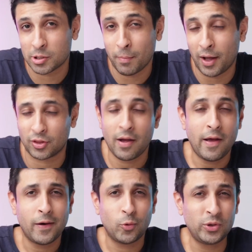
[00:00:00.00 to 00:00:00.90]
a month,
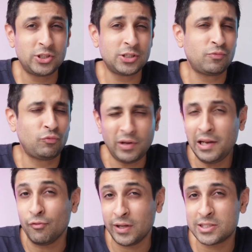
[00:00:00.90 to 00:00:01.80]
which is
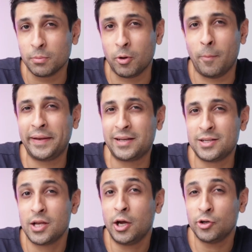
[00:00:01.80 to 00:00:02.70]
really reasonable
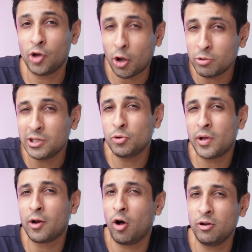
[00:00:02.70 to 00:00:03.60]
because not only do you
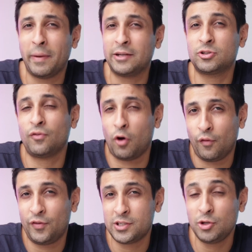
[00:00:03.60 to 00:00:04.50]
get all of Microsoft
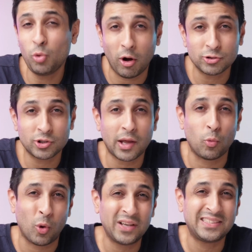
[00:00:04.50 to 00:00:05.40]
Office, you also get
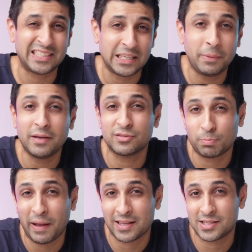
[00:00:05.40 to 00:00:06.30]
1 TB of
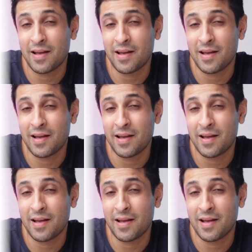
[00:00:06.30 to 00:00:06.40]
space